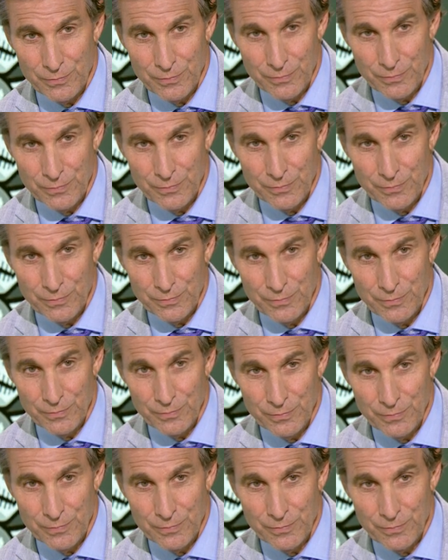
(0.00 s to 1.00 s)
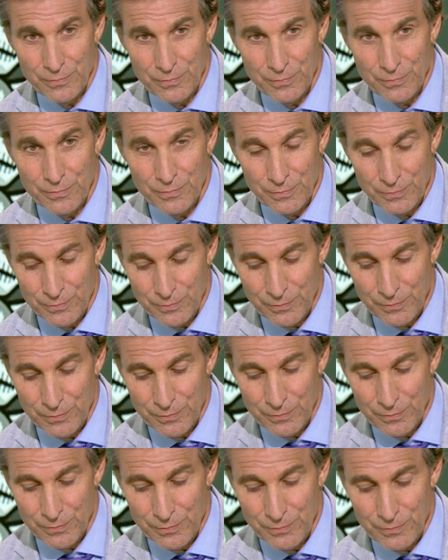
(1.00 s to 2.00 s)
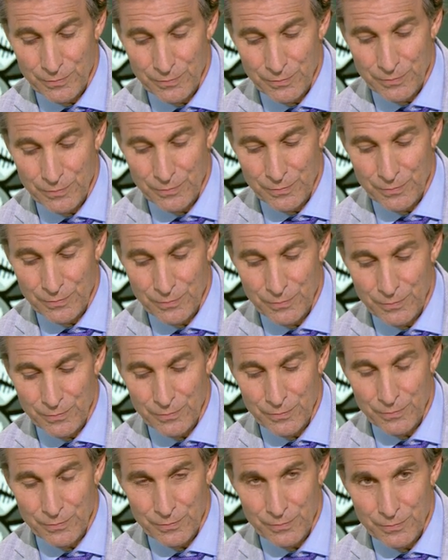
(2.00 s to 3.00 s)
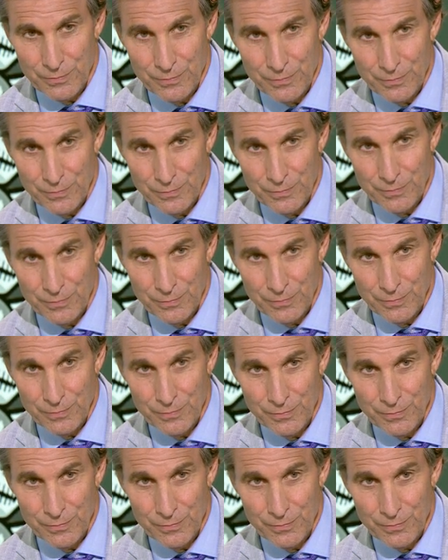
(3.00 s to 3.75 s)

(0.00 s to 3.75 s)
(not speaking)